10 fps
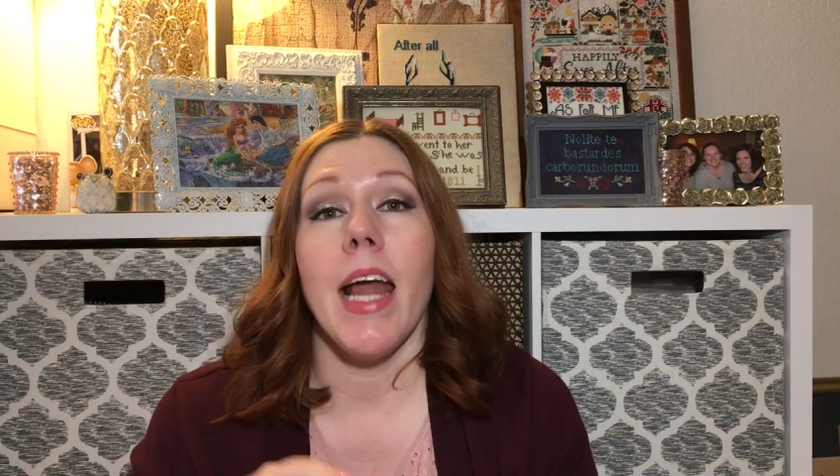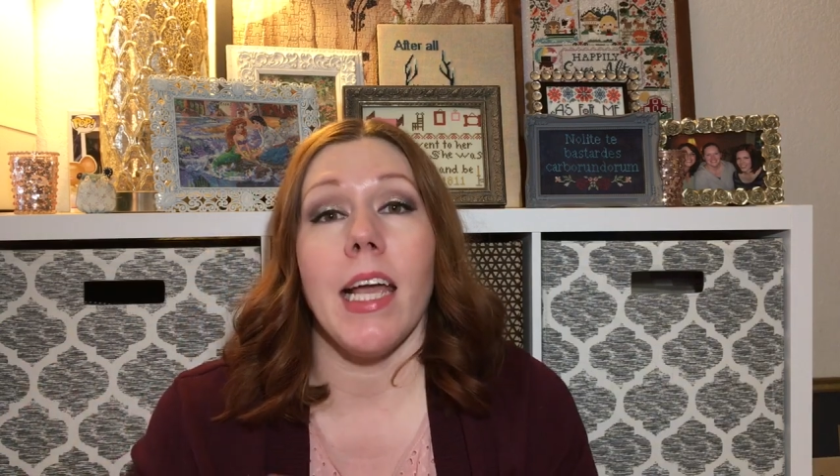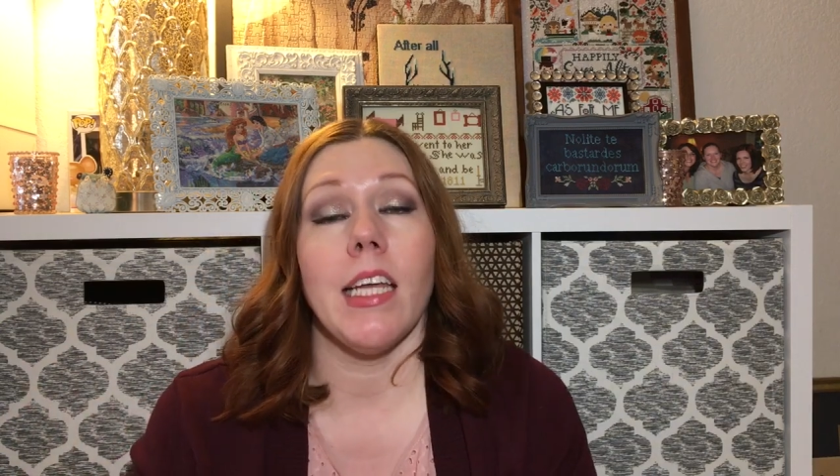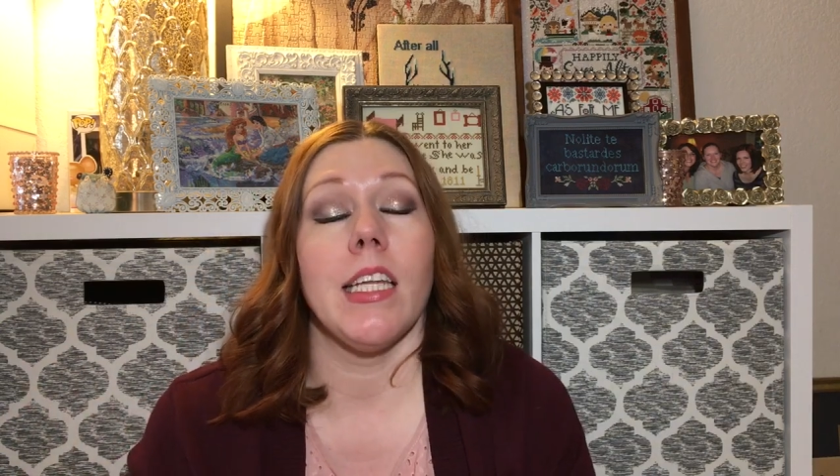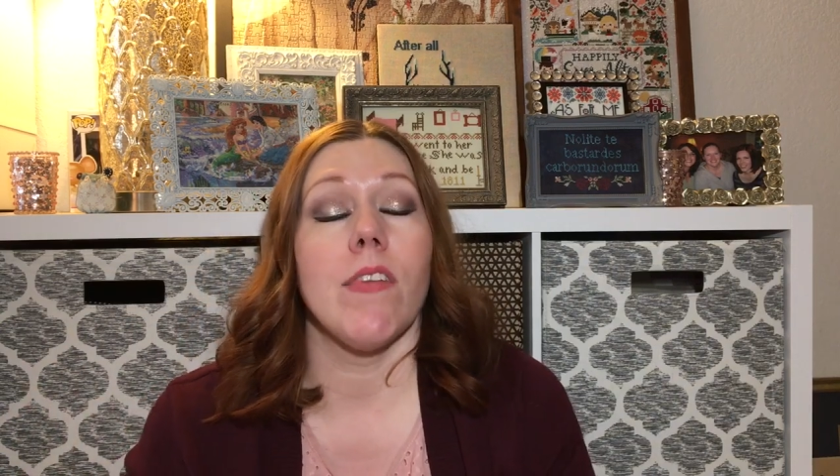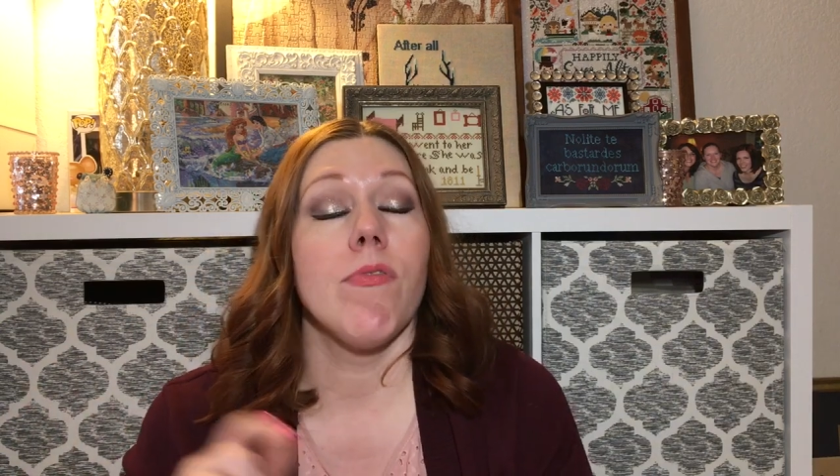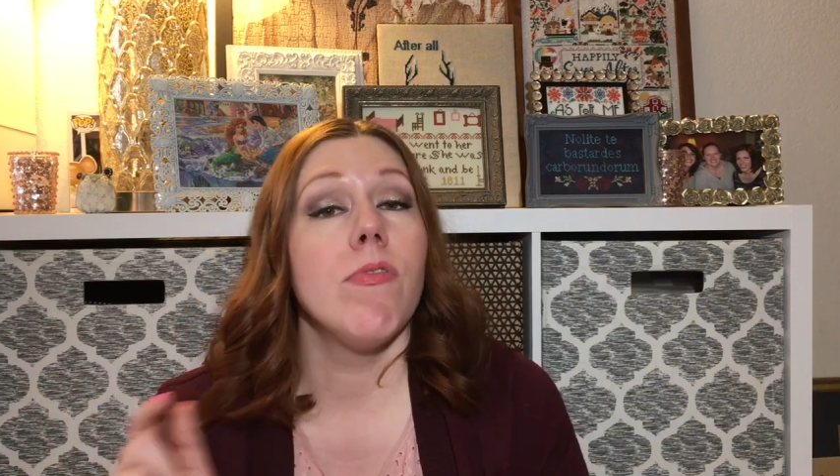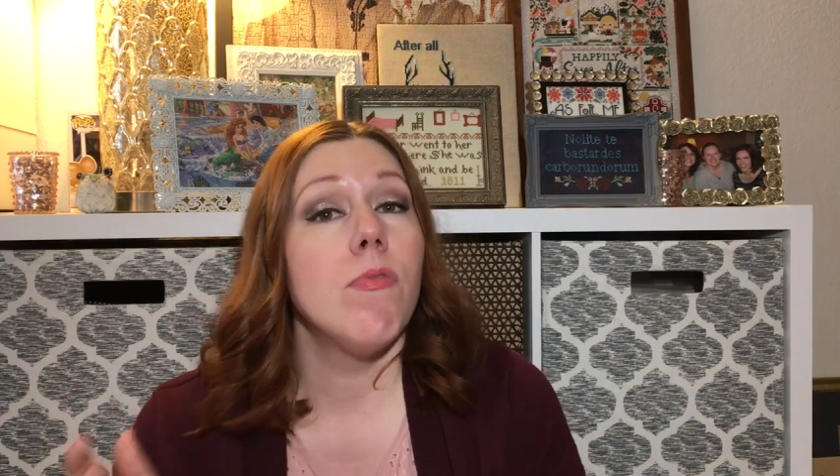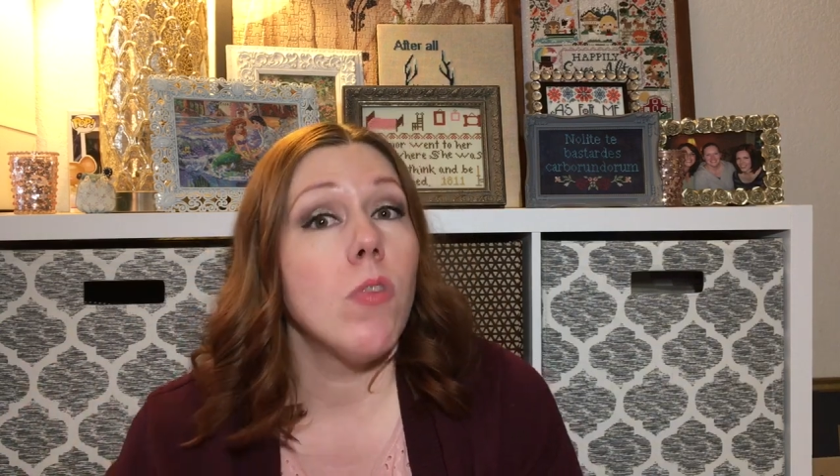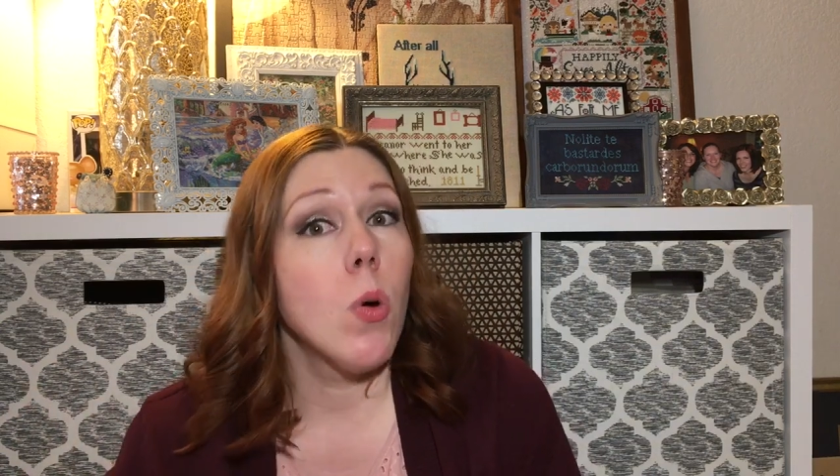
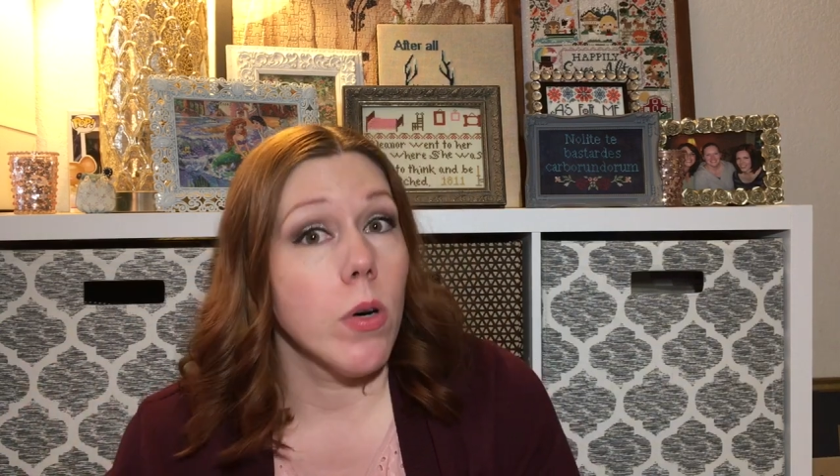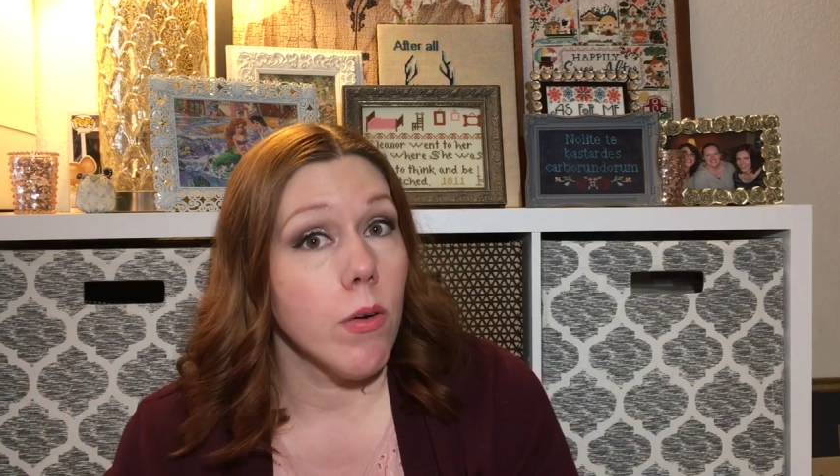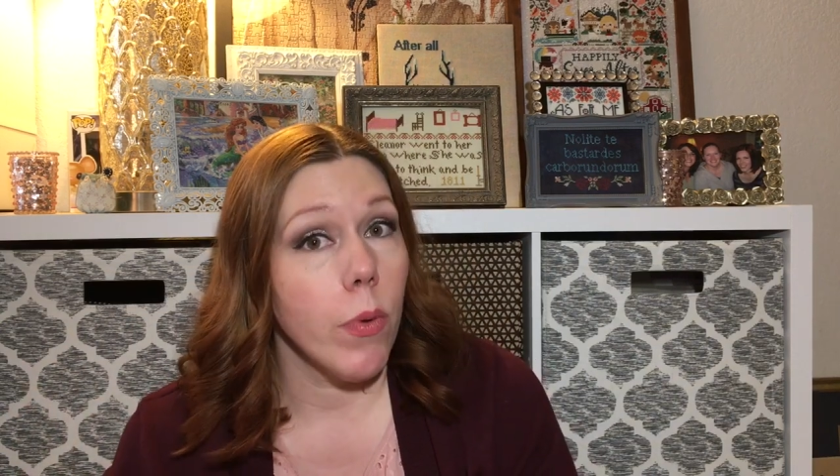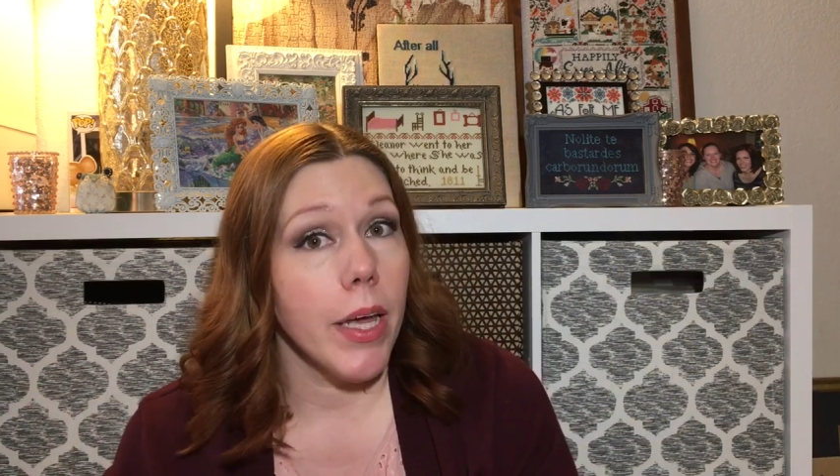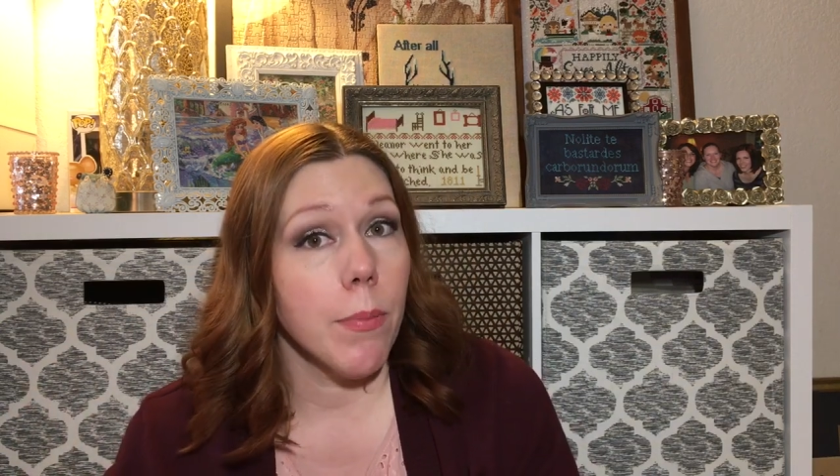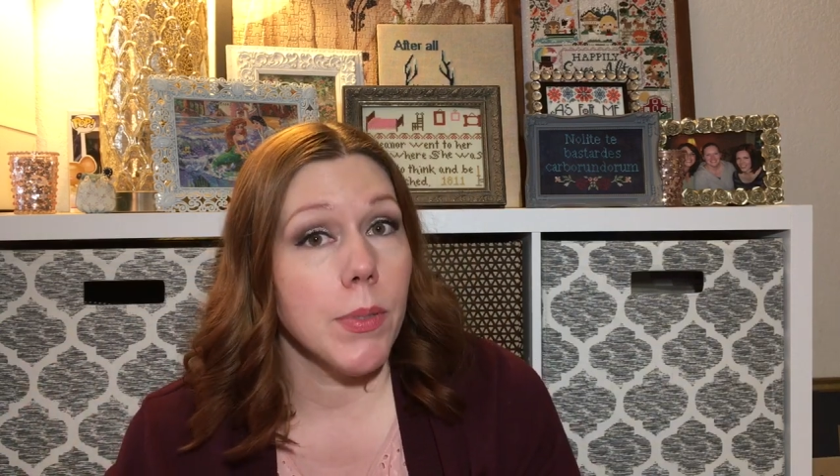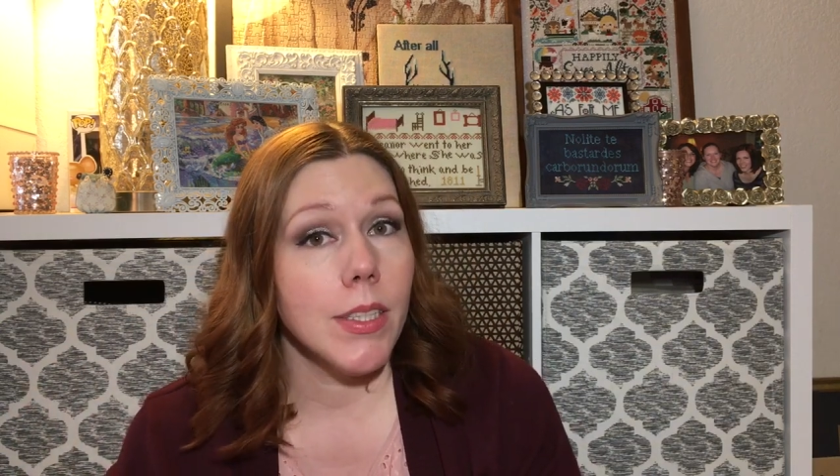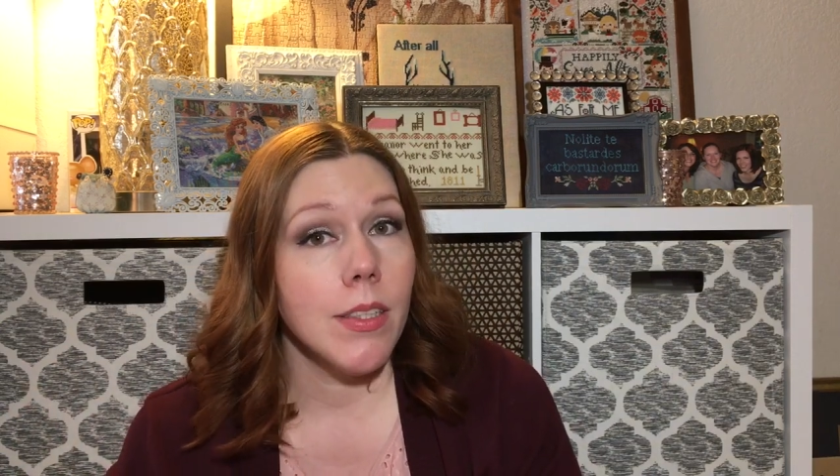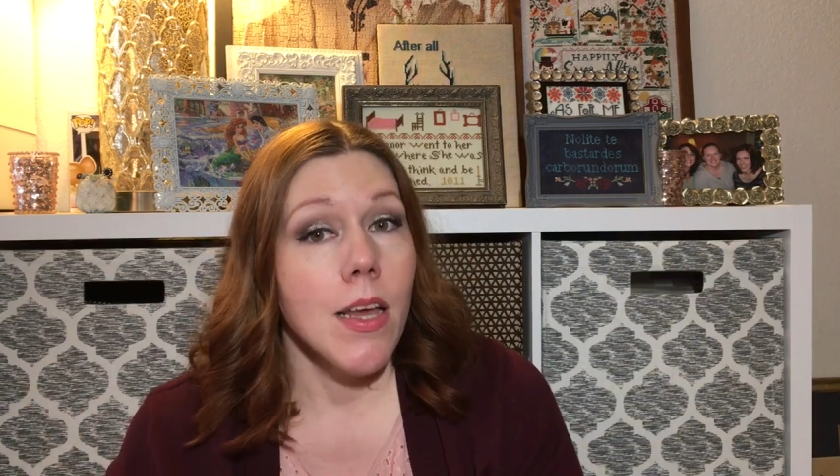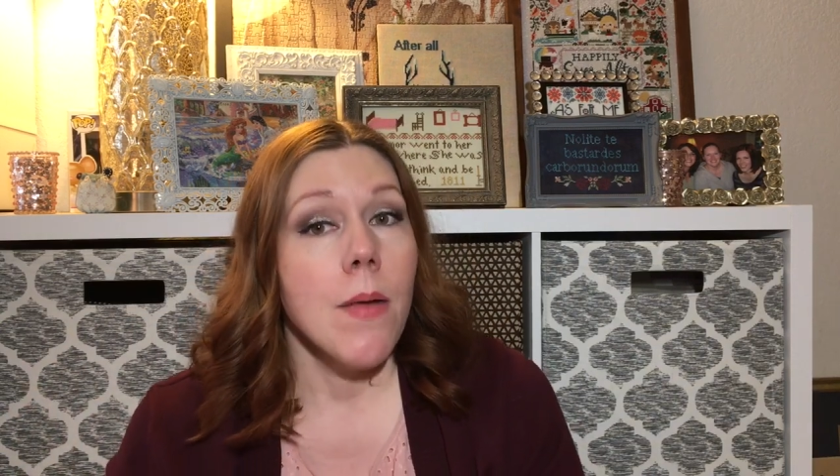94
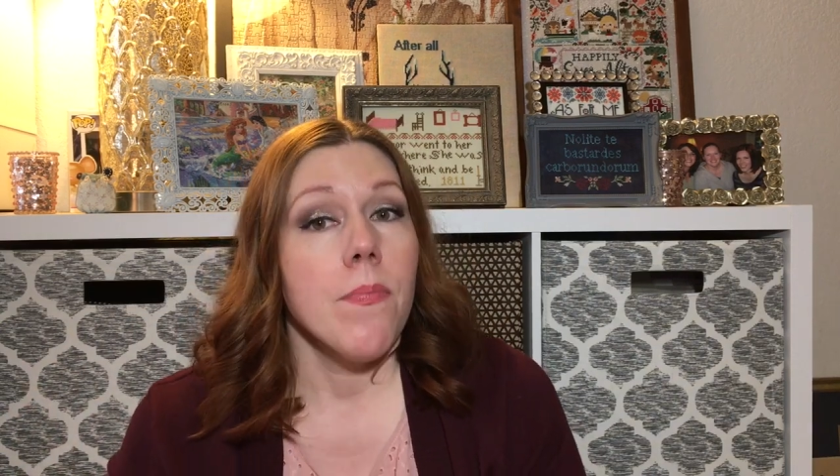whips.